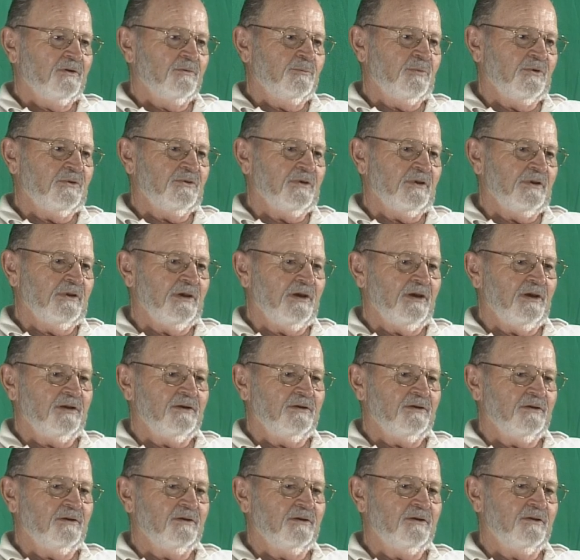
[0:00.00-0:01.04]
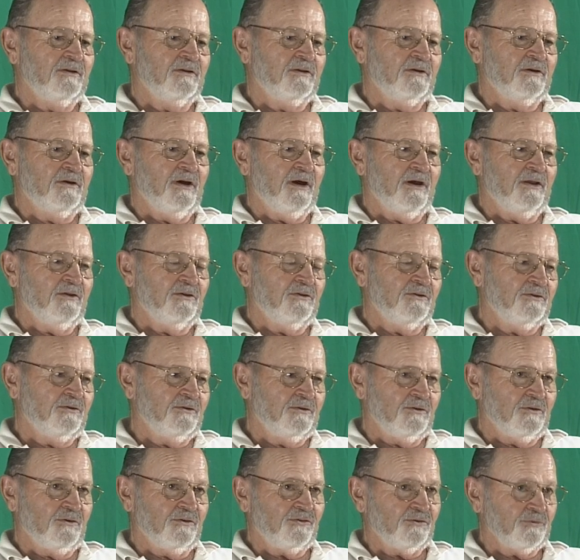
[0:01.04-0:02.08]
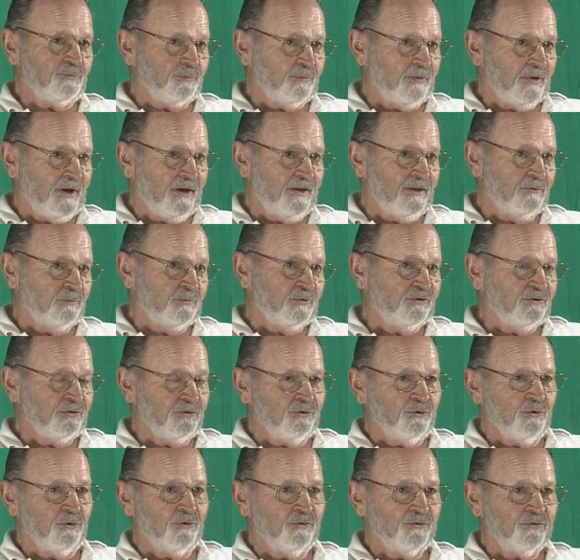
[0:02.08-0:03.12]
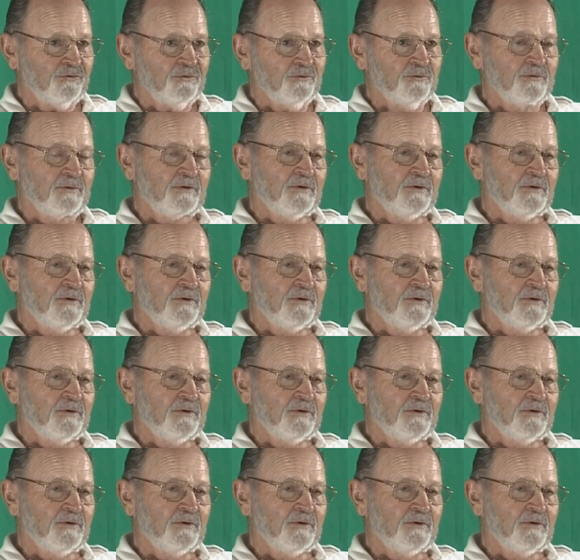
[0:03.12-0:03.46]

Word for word: But then they had the guy that, that supplied the materials,